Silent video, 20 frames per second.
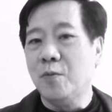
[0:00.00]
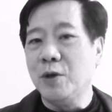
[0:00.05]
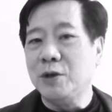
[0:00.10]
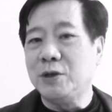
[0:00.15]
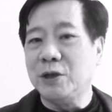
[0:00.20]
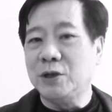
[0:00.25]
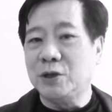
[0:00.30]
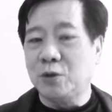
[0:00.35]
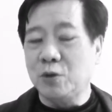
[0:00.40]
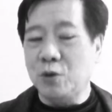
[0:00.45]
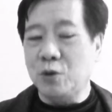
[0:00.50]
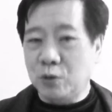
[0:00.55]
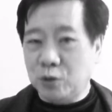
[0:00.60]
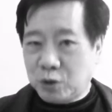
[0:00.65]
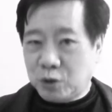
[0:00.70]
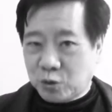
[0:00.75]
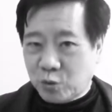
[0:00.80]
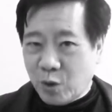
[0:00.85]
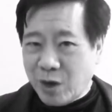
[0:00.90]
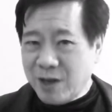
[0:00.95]
which is to
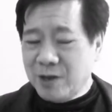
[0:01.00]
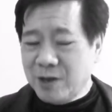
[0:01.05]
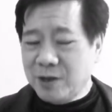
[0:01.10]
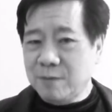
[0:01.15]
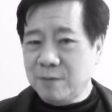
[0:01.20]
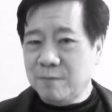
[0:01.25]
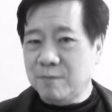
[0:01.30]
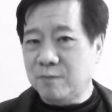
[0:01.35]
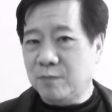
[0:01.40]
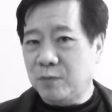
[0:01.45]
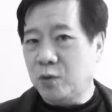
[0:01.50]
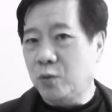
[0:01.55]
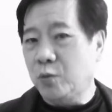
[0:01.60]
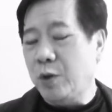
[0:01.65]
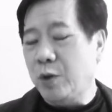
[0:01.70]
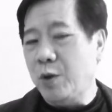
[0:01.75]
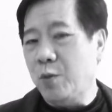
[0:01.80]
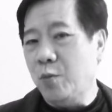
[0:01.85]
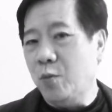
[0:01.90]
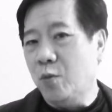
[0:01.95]
use stratagem to
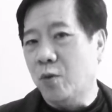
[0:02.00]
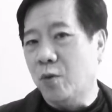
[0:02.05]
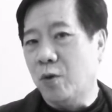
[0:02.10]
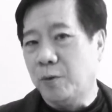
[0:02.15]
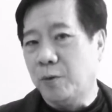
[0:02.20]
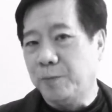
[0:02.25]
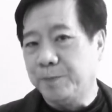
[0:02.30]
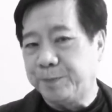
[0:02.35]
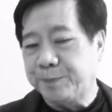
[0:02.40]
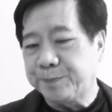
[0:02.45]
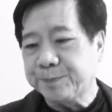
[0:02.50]
win war.